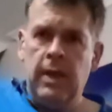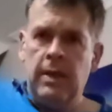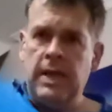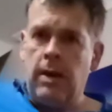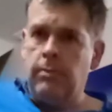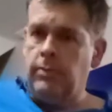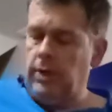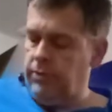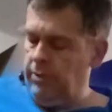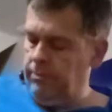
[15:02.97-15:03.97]
Now, your
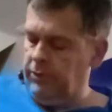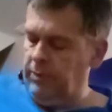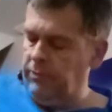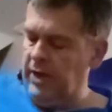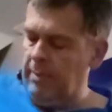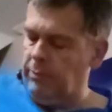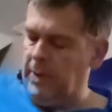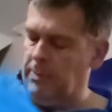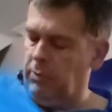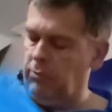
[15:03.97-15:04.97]
thumb, sometimes
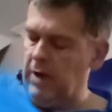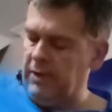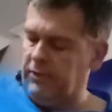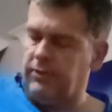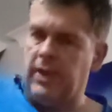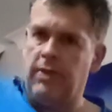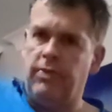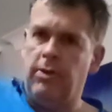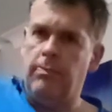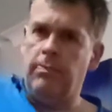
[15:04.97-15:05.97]
people rest their
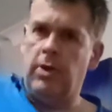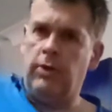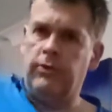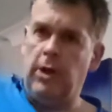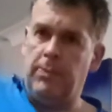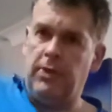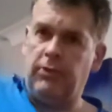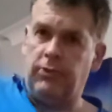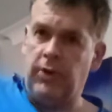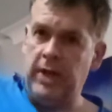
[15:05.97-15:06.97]
thumb on top of the
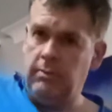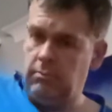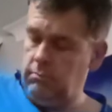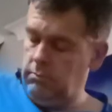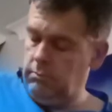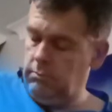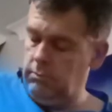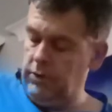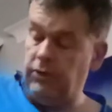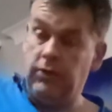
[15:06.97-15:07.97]
string,
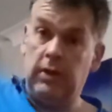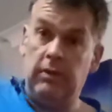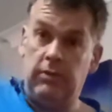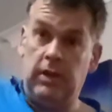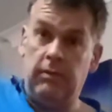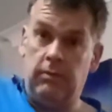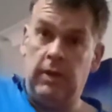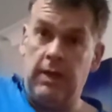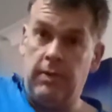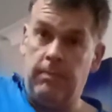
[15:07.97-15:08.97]
which is
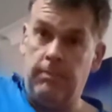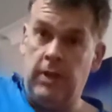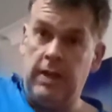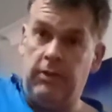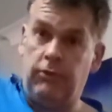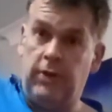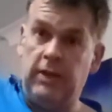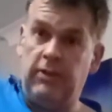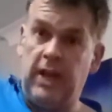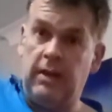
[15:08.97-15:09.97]
let the string
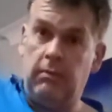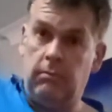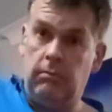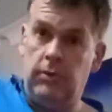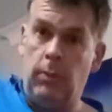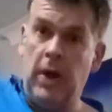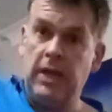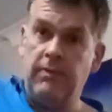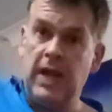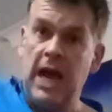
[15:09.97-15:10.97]
take the weight
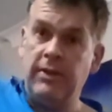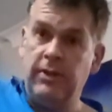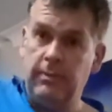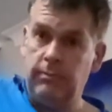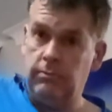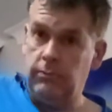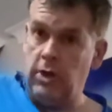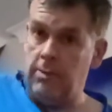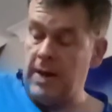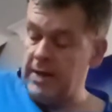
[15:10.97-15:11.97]
of your hand.
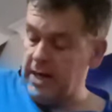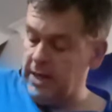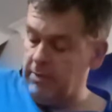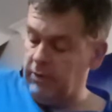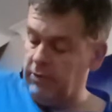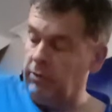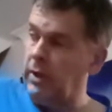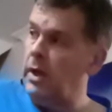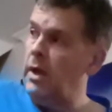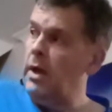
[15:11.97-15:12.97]
Not a bad idea at all.
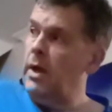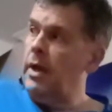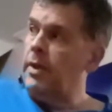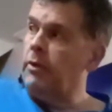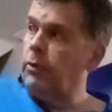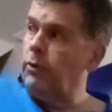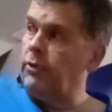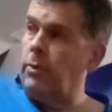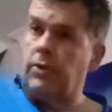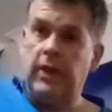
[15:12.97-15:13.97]
There's
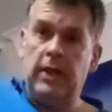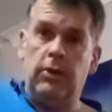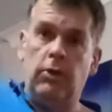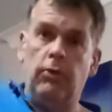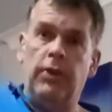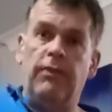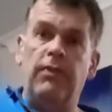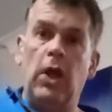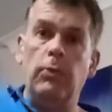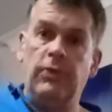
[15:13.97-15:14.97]
also a thing called the
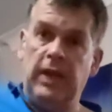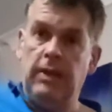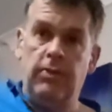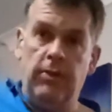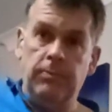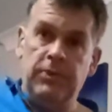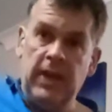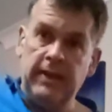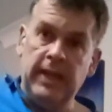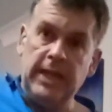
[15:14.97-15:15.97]
floating thumb
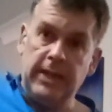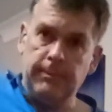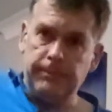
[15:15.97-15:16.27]
technique,